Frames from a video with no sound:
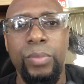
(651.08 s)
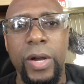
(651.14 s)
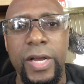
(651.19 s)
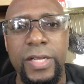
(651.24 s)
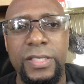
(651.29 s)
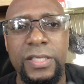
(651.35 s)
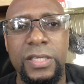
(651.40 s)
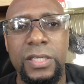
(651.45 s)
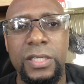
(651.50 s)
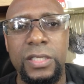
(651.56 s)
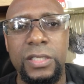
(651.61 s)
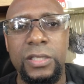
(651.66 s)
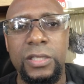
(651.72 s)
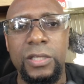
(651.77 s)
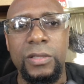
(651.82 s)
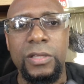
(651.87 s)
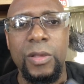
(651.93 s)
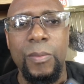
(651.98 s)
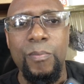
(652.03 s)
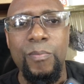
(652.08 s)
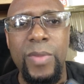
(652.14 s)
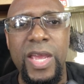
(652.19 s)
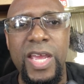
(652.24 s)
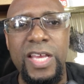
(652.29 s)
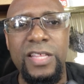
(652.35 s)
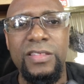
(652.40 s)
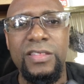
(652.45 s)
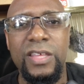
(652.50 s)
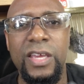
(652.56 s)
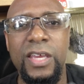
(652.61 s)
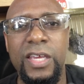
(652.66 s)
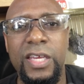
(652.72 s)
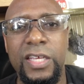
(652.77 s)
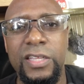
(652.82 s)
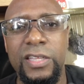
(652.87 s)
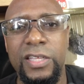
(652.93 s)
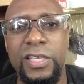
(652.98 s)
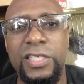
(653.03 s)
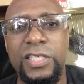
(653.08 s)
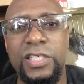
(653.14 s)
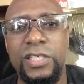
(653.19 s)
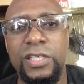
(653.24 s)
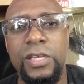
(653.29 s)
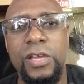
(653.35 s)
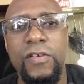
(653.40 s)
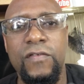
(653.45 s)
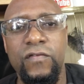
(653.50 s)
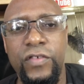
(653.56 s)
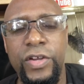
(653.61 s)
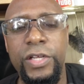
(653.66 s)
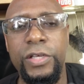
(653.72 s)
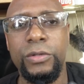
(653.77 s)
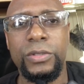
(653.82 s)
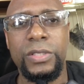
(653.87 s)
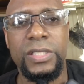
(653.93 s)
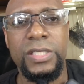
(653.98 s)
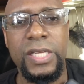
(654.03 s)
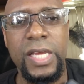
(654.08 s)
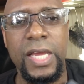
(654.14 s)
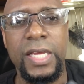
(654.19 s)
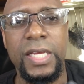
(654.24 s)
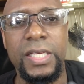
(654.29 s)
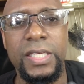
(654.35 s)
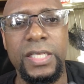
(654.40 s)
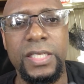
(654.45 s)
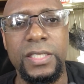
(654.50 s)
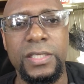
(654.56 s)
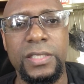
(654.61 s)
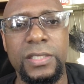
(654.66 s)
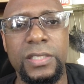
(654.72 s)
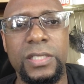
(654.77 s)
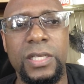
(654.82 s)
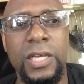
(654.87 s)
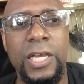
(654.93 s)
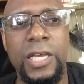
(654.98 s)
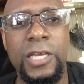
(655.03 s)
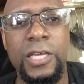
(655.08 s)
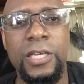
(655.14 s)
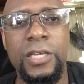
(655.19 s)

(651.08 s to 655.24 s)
But the main thing in this video today is